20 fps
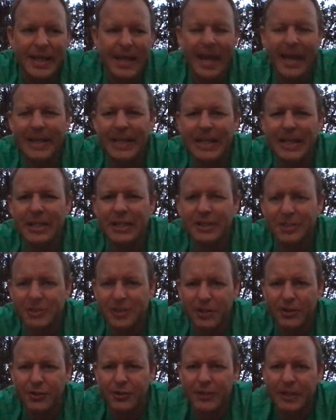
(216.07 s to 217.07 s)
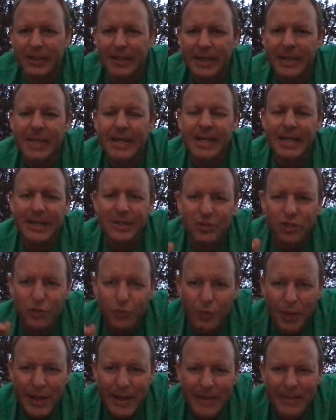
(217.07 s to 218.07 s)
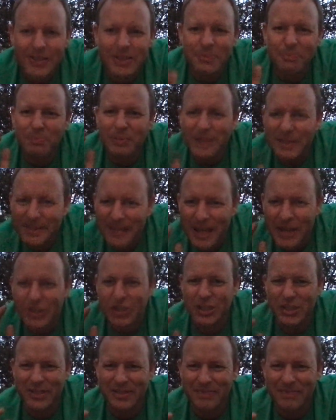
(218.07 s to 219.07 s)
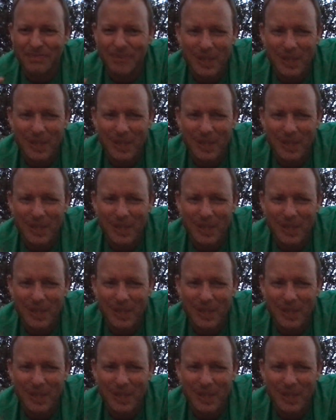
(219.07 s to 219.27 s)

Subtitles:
and he considered it his greatest possession.